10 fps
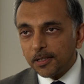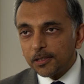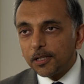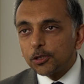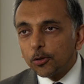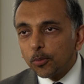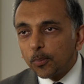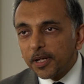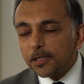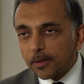It's going to
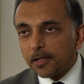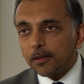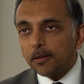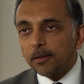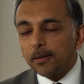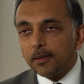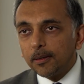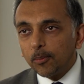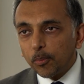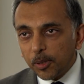bring together
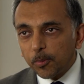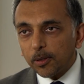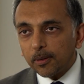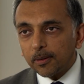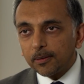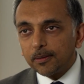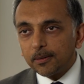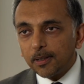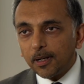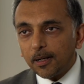people
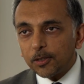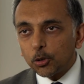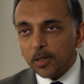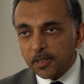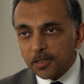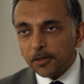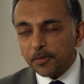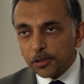to undertake